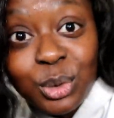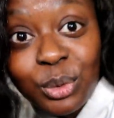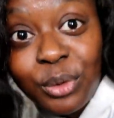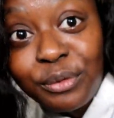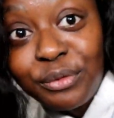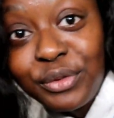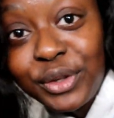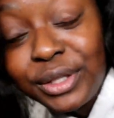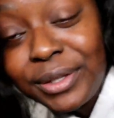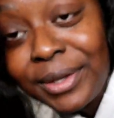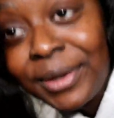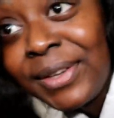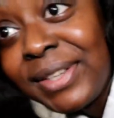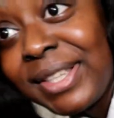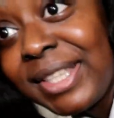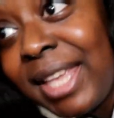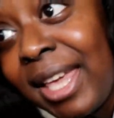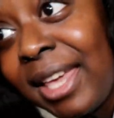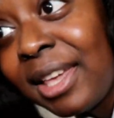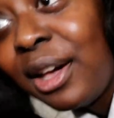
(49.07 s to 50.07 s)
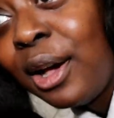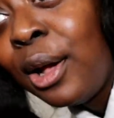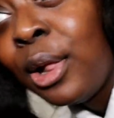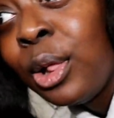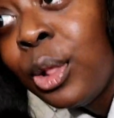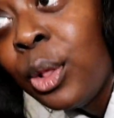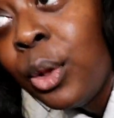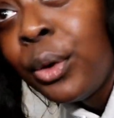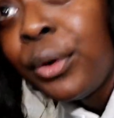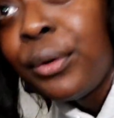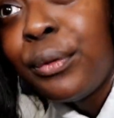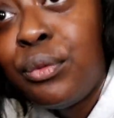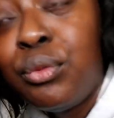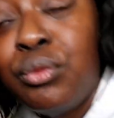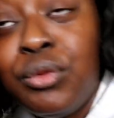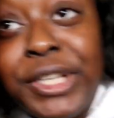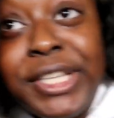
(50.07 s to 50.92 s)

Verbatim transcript: sort of videos take a lot of